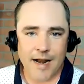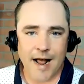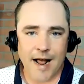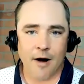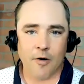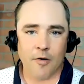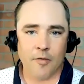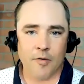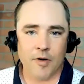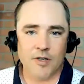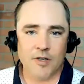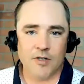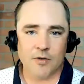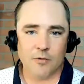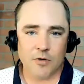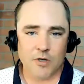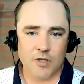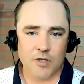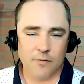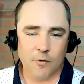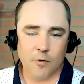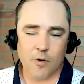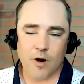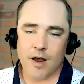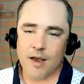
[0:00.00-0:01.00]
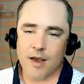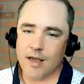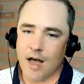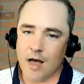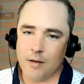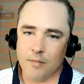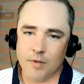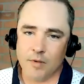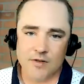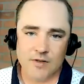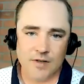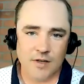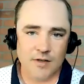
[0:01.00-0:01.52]
our resource for a
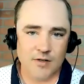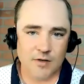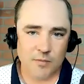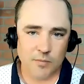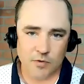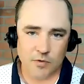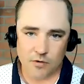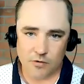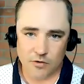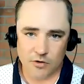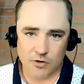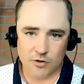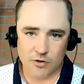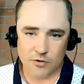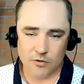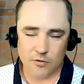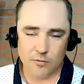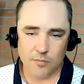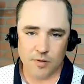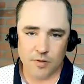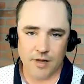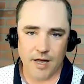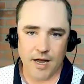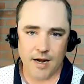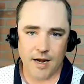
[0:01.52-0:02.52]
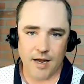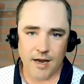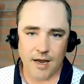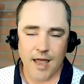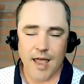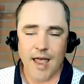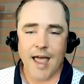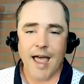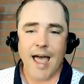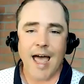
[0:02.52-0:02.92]
common sense approach to planning.